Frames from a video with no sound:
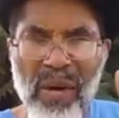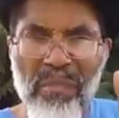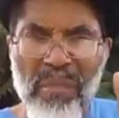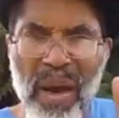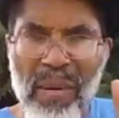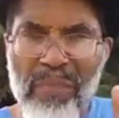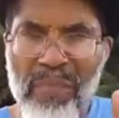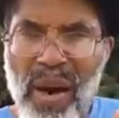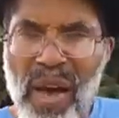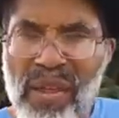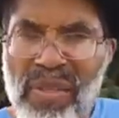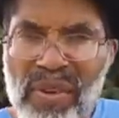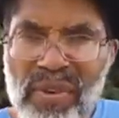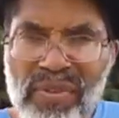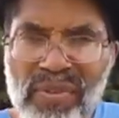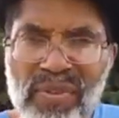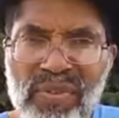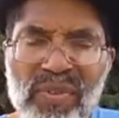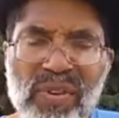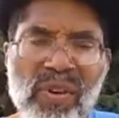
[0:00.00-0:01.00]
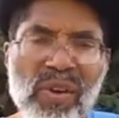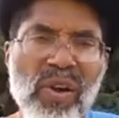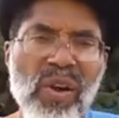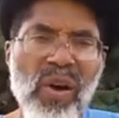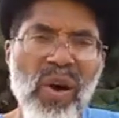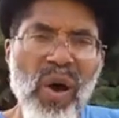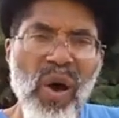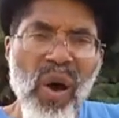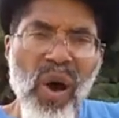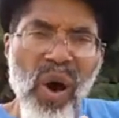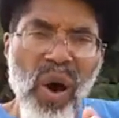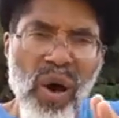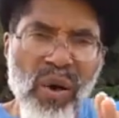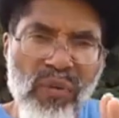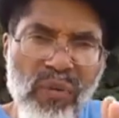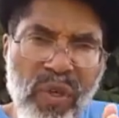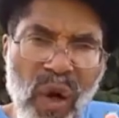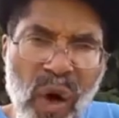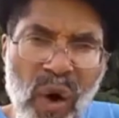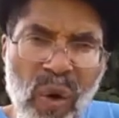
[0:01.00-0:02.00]
my brothers
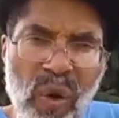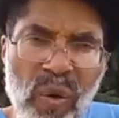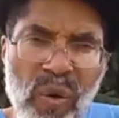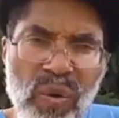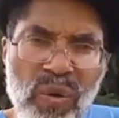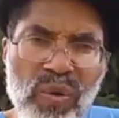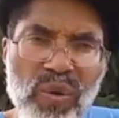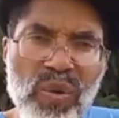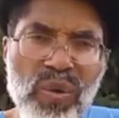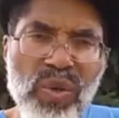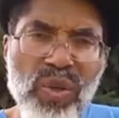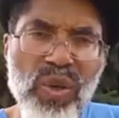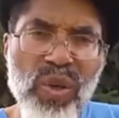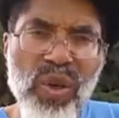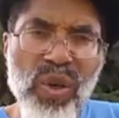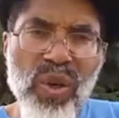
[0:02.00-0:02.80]
are those